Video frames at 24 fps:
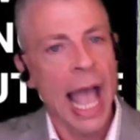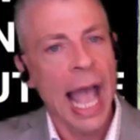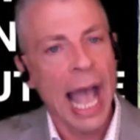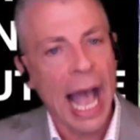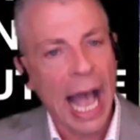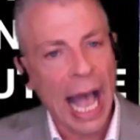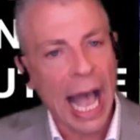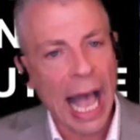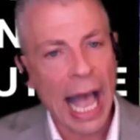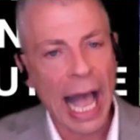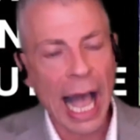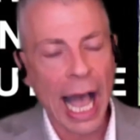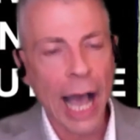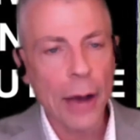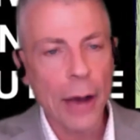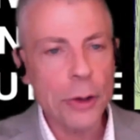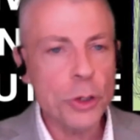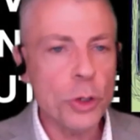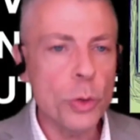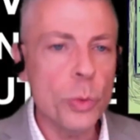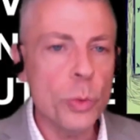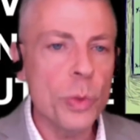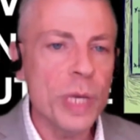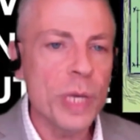how
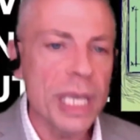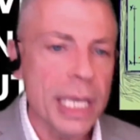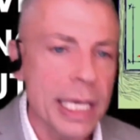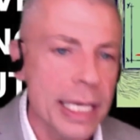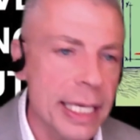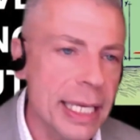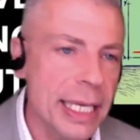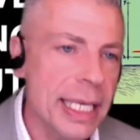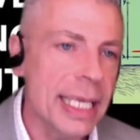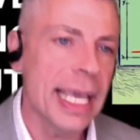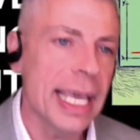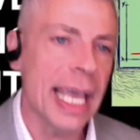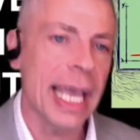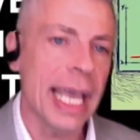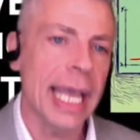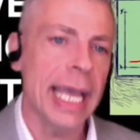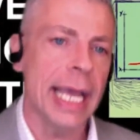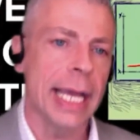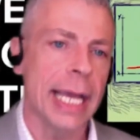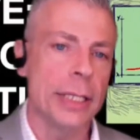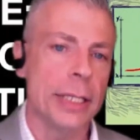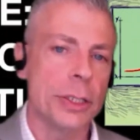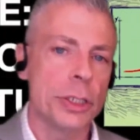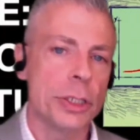do we
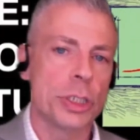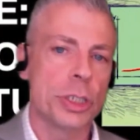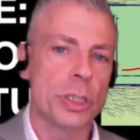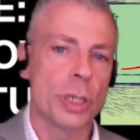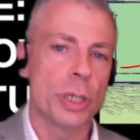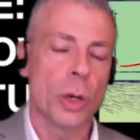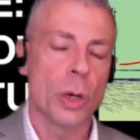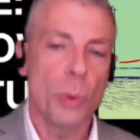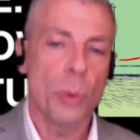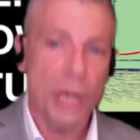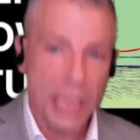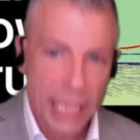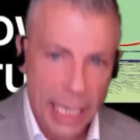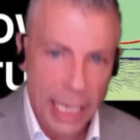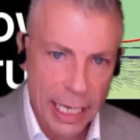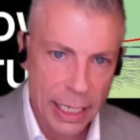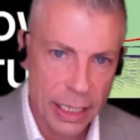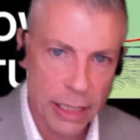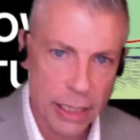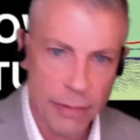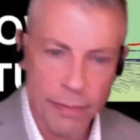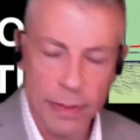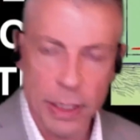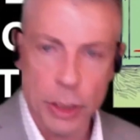engage with
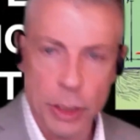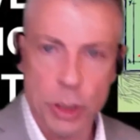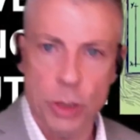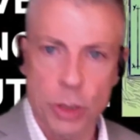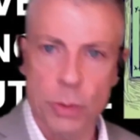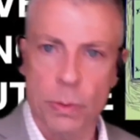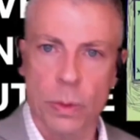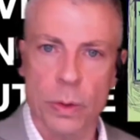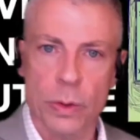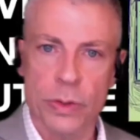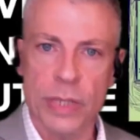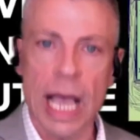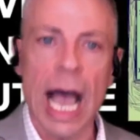individuals?